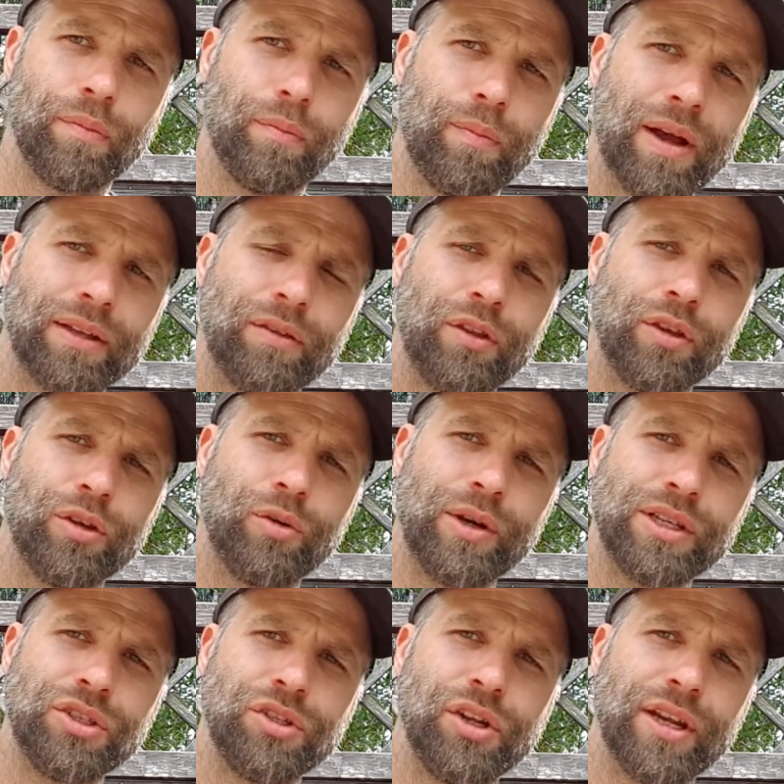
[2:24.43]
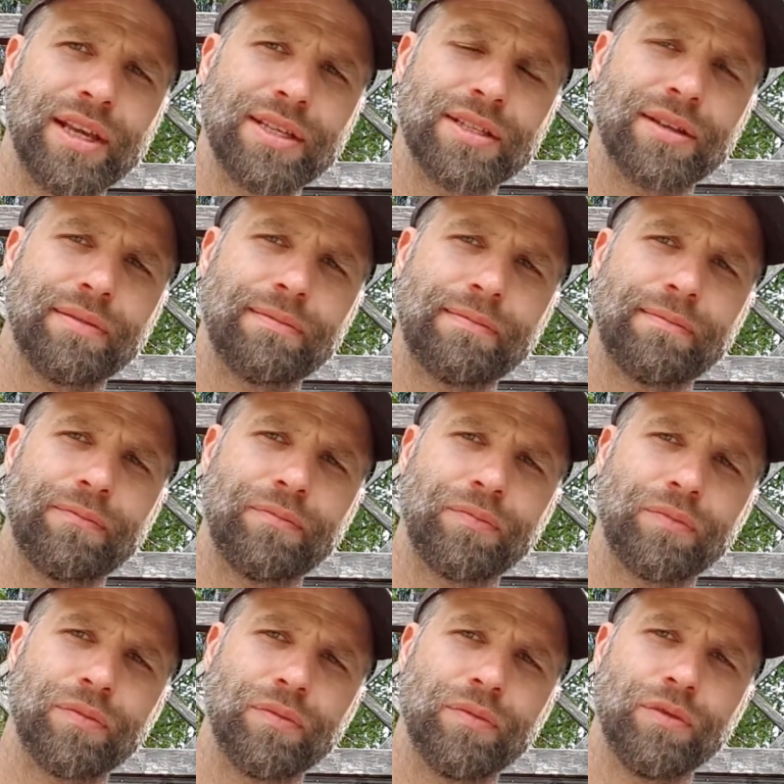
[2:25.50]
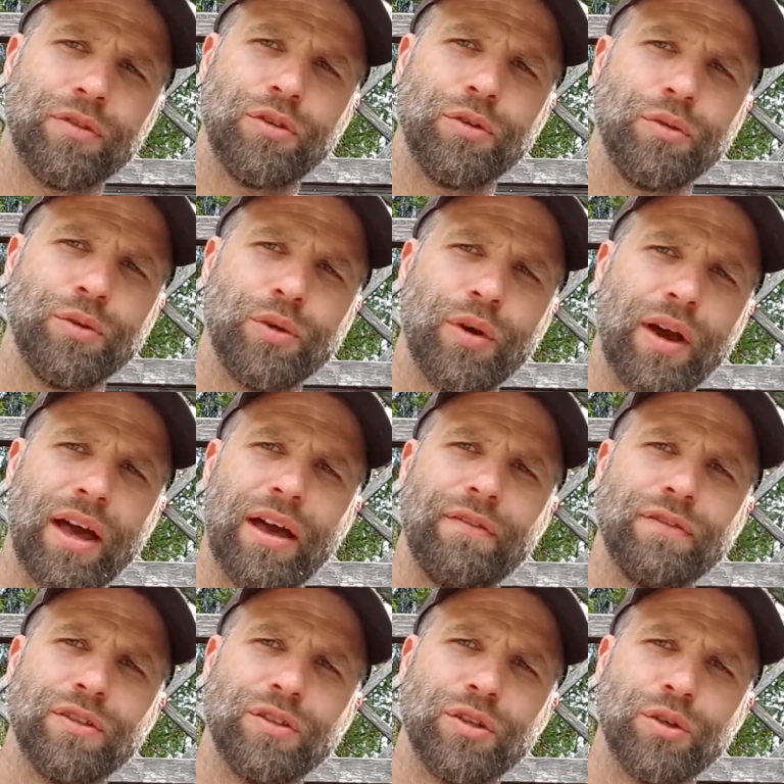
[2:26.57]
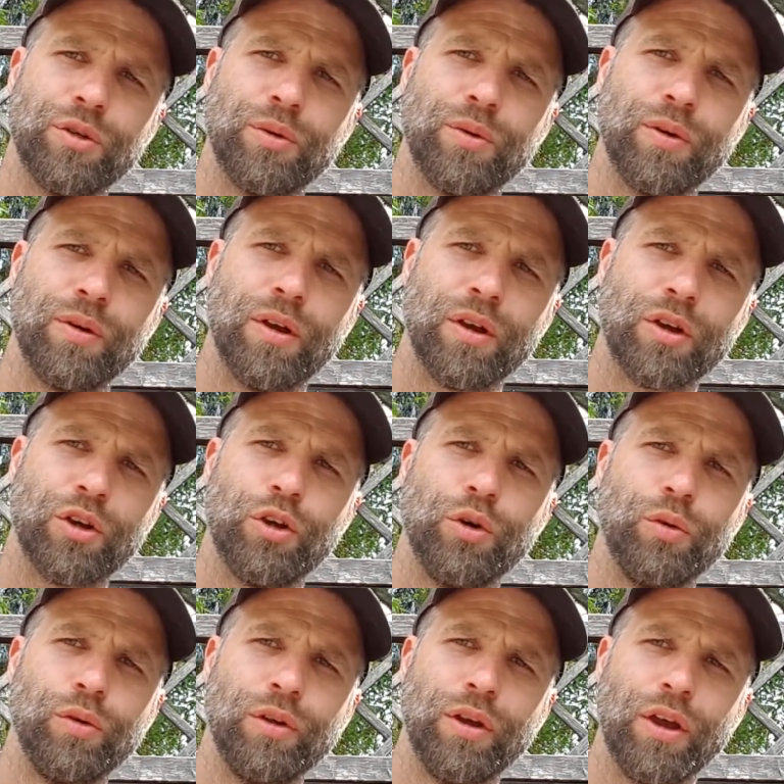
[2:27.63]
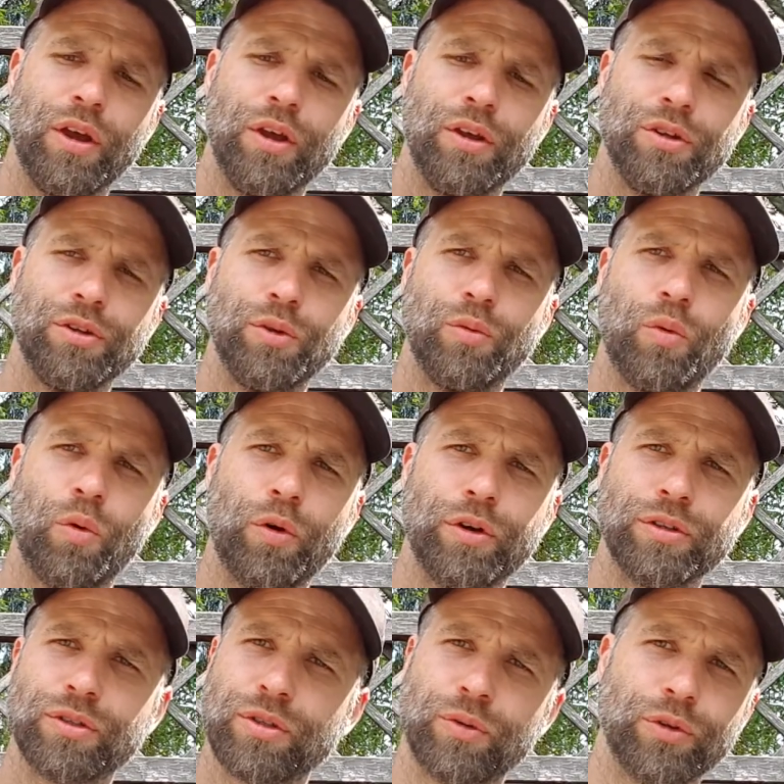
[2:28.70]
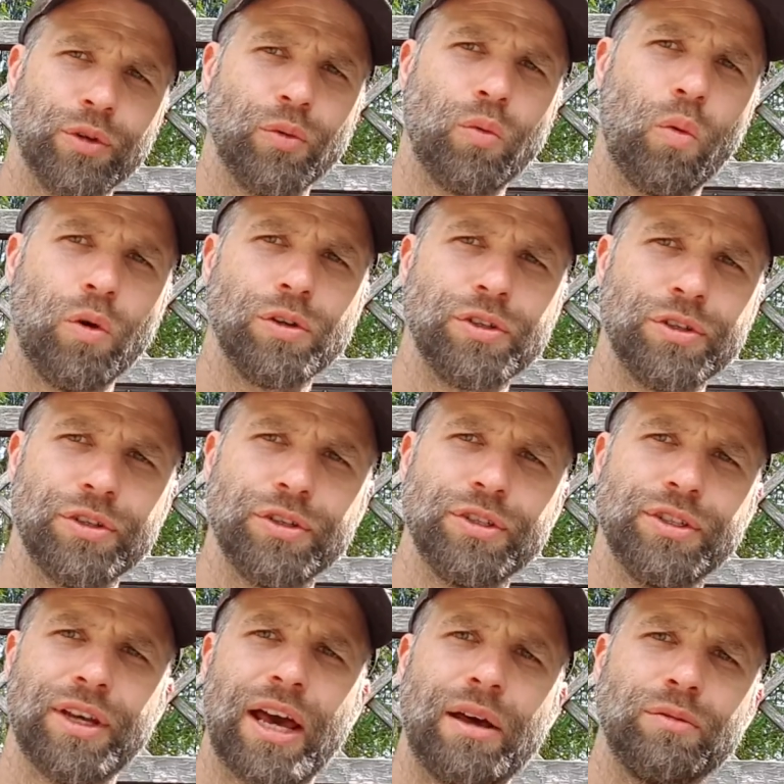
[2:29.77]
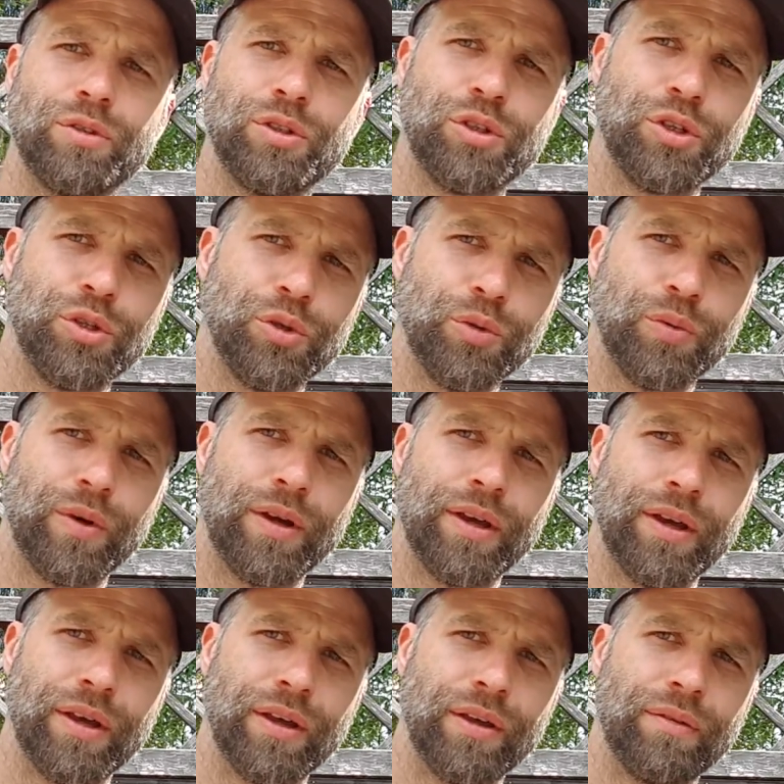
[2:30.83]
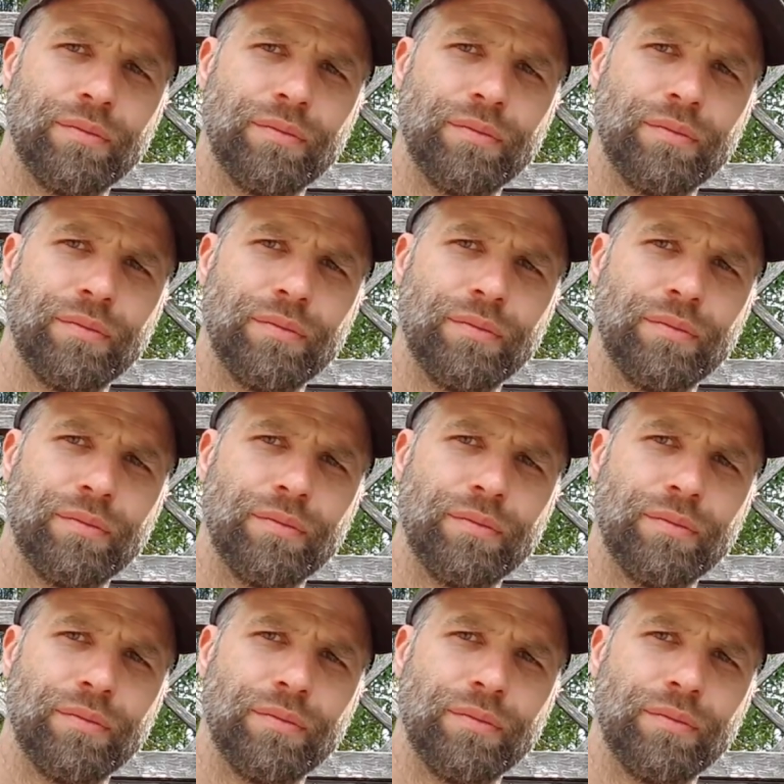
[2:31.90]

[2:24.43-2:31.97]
But the question is, do you have to cool your wort or your water down to uh,